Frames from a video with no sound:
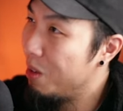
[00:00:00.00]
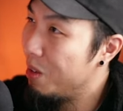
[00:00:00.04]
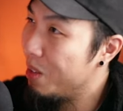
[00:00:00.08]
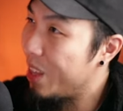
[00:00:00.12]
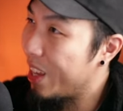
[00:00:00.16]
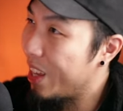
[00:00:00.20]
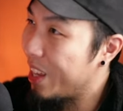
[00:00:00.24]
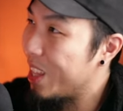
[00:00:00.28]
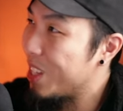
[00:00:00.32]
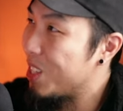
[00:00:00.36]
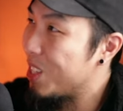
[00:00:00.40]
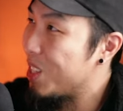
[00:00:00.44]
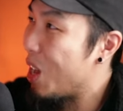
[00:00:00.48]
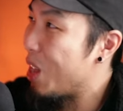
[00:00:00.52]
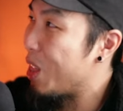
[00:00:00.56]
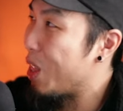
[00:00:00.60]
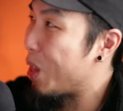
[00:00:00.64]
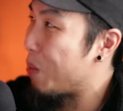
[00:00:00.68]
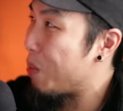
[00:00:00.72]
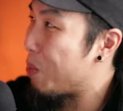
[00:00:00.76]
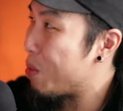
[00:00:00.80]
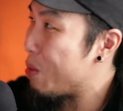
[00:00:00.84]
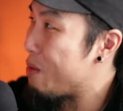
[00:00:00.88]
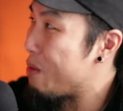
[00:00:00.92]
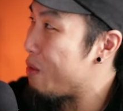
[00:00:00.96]
Like, that's not
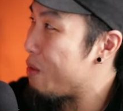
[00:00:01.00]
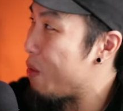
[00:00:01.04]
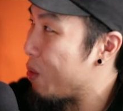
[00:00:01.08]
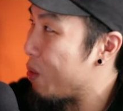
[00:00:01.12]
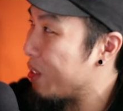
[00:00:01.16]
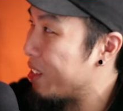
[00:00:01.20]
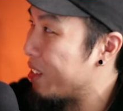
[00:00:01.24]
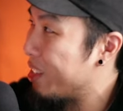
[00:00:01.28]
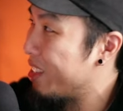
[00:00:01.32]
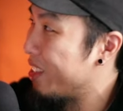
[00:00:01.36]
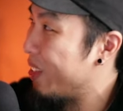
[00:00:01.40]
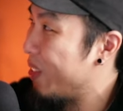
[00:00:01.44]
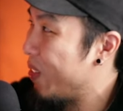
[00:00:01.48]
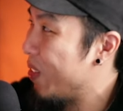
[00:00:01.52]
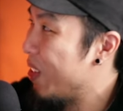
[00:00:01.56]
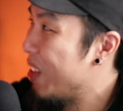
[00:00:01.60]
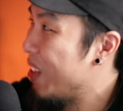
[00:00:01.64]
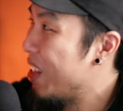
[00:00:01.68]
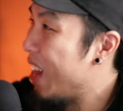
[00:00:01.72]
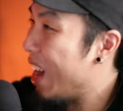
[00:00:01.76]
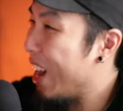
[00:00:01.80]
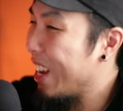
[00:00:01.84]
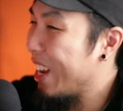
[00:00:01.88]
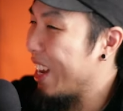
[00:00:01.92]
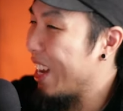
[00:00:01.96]
like brute force. Right,
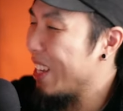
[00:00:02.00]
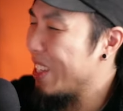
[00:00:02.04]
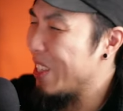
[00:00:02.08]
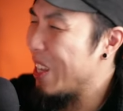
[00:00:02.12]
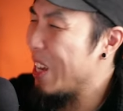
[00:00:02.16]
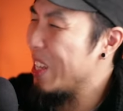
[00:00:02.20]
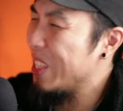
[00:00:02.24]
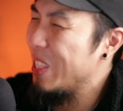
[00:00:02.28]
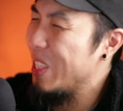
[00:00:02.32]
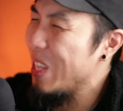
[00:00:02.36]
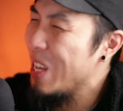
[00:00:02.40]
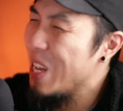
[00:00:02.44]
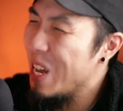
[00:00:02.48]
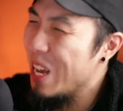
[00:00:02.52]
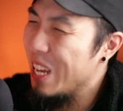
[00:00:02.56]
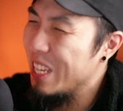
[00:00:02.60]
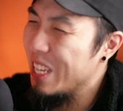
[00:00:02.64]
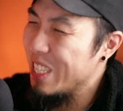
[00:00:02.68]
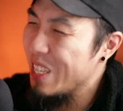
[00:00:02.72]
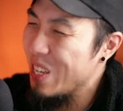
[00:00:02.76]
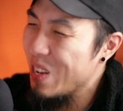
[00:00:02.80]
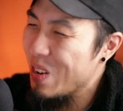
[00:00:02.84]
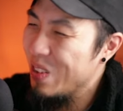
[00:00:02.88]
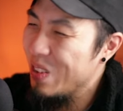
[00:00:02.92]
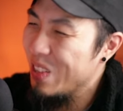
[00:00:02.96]
yeah. I guess that's, yeah.
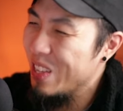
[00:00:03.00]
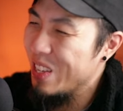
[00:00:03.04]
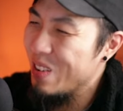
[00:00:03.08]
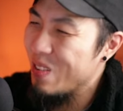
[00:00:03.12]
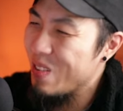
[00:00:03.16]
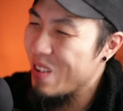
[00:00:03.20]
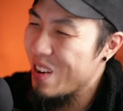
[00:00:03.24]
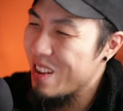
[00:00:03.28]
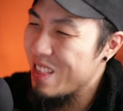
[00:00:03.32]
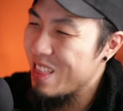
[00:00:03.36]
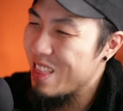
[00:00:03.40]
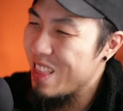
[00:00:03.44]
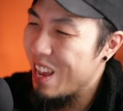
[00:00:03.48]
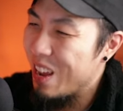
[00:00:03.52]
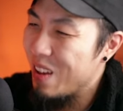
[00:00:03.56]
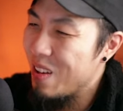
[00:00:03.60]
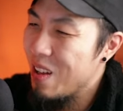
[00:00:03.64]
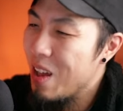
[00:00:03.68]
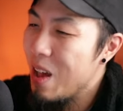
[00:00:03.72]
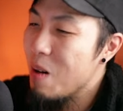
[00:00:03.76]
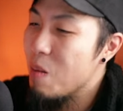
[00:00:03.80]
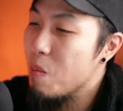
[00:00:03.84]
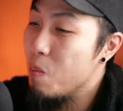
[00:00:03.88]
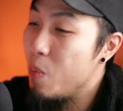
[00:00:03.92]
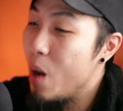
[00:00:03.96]
that's the only weird thing.
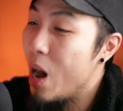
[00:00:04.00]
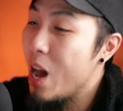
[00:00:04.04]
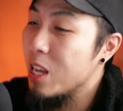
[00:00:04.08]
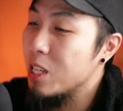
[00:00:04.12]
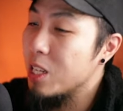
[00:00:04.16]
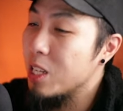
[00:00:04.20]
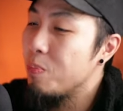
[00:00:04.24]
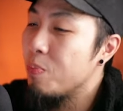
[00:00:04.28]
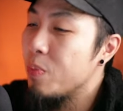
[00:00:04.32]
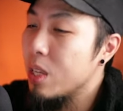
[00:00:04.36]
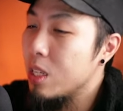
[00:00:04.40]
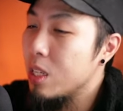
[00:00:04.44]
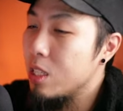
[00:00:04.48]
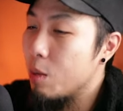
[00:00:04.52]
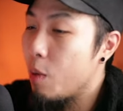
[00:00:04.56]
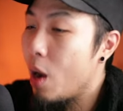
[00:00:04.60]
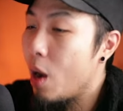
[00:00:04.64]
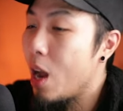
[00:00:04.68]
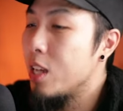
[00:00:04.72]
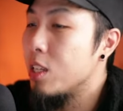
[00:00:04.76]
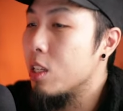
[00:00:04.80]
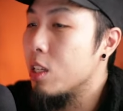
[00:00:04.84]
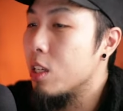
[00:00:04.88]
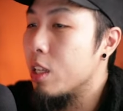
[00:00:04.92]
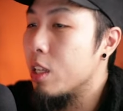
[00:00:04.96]
But,
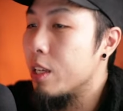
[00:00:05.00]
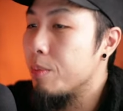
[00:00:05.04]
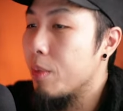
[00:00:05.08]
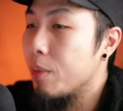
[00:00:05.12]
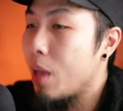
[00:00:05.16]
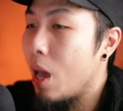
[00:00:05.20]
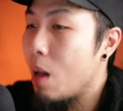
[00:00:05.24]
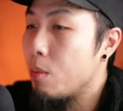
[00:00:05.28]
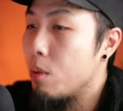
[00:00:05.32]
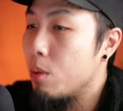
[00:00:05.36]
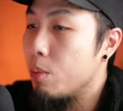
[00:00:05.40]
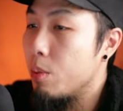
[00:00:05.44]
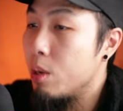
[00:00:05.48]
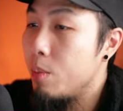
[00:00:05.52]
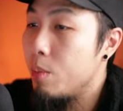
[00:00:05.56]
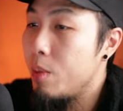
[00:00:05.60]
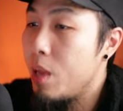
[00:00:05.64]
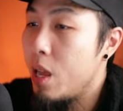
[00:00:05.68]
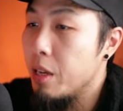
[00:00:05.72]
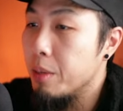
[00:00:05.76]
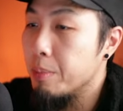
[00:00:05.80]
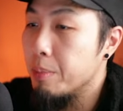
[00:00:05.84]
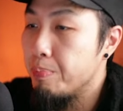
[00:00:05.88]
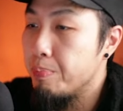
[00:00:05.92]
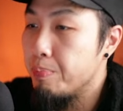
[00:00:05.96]
surprisingly, I'm going to put him in
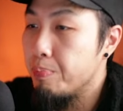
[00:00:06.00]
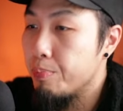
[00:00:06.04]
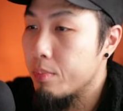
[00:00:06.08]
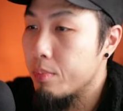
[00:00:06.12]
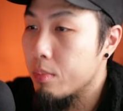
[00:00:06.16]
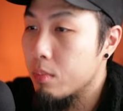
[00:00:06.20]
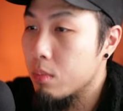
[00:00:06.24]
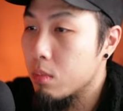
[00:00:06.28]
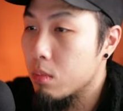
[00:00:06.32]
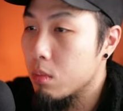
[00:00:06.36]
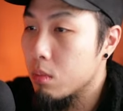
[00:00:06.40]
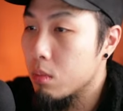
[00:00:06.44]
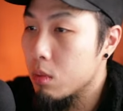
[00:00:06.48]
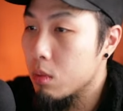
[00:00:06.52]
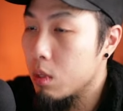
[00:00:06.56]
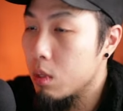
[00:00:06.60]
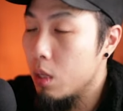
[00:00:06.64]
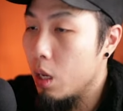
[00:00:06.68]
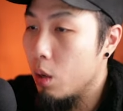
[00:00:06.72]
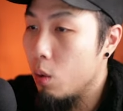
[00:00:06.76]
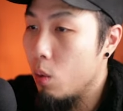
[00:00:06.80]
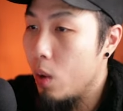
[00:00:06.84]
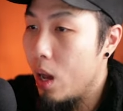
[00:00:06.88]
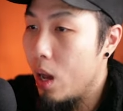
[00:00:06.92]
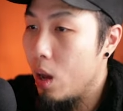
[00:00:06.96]
A. Oh,
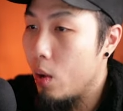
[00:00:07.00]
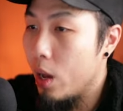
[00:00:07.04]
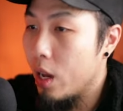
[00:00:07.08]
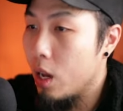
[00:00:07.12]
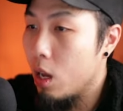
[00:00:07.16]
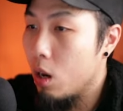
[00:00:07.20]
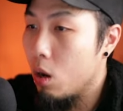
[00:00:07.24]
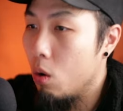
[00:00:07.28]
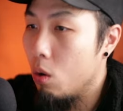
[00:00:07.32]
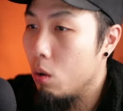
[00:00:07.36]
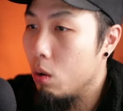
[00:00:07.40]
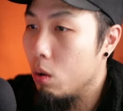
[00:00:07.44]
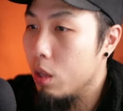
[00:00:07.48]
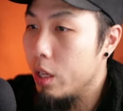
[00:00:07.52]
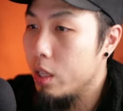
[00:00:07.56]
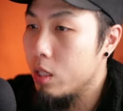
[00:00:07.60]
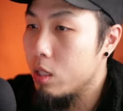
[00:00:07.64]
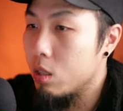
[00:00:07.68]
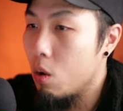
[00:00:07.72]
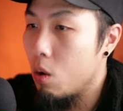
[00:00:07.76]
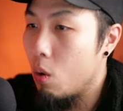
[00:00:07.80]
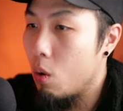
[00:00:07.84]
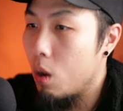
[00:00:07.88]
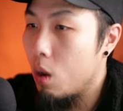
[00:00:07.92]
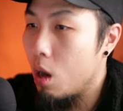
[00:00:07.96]
yeah, wow, I got a whole
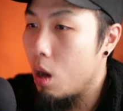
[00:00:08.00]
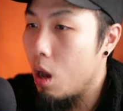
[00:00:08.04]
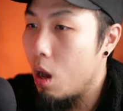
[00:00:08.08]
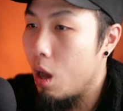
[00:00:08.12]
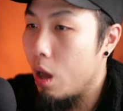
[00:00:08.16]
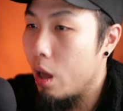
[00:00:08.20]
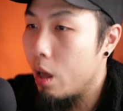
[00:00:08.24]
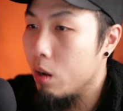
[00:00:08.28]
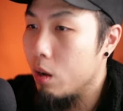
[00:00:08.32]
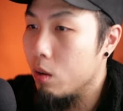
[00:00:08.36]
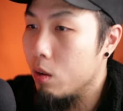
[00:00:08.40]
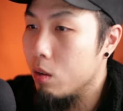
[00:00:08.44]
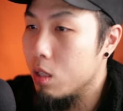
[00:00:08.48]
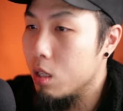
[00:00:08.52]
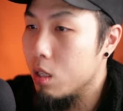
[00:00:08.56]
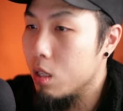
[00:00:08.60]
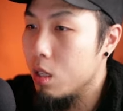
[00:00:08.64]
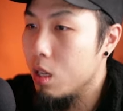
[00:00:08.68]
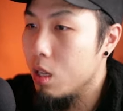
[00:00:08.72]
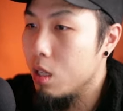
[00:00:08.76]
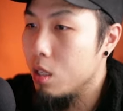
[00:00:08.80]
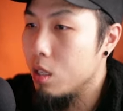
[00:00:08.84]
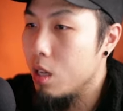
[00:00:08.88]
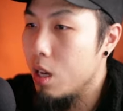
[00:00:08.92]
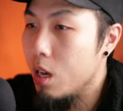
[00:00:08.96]
list going wow. on.
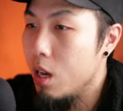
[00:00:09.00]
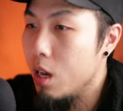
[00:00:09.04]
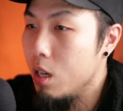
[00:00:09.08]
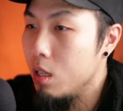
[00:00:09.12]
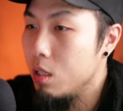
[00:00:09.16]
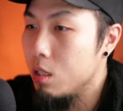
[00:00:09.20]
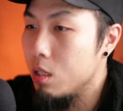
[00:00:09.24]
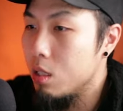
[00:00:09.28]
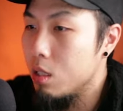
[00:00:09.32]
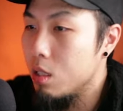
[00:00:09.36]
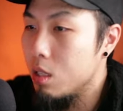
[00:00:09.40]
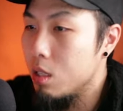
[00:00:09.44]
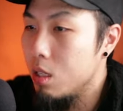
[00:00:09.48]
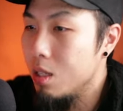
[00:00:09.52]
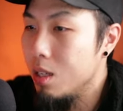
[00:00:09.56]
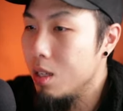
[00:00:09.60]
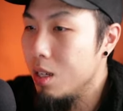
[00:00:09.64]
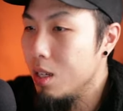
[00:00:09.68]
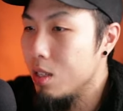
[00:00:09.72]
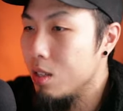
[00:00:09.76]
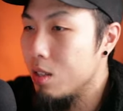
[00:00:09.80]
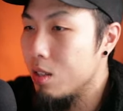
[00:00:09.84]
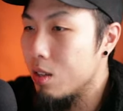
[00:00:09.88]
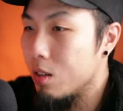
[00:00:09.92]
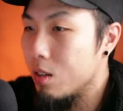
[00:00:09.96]
You see this, guys? You see
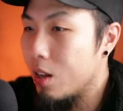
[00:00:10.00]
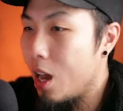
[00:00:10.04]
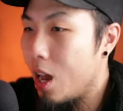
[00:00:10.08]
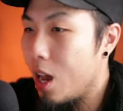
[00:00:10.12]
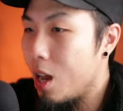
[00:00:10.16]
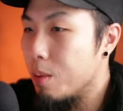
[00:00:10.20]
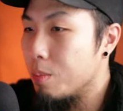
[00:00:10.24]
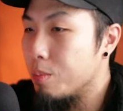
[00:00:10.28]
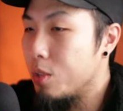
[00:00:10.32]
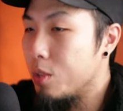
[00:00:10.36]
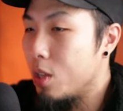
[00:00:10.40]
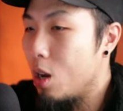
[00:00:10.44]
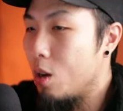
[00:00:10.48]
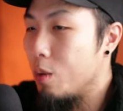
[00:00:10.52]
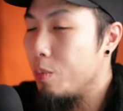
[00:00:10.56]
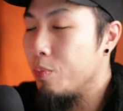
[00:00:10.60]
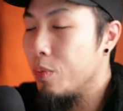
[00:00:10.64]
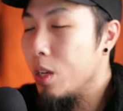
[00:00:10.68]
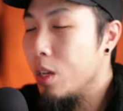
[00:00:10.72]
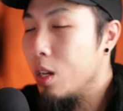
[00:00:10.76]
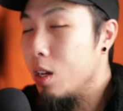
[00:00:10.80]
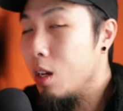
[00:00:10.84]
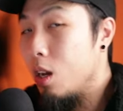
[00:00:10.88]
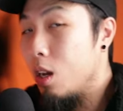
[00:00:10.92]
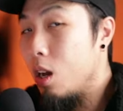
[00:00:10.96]
this? Okay, so,
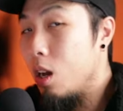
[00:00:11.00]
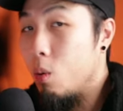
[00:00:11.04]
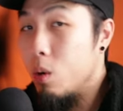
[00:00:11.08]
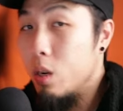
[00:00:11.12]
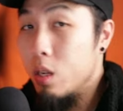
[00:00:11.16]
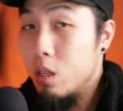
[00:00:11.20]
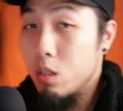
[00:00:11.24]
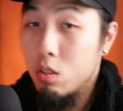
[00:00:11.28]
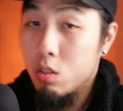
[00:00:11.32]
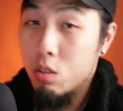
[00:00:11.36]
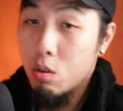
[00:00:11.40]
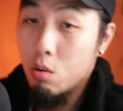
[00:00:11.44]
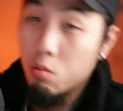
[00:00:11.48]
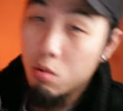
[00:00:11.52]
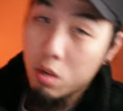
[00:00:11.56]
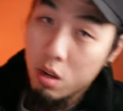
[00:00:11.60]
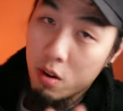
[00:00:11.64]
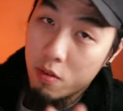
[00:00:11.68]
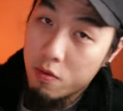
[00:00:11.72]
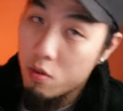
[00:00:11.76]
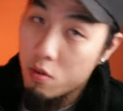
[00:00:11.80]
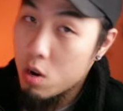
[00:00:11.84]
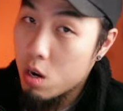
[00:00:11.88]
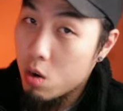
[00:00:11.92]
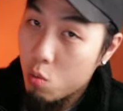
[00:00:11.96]
oh. already still different.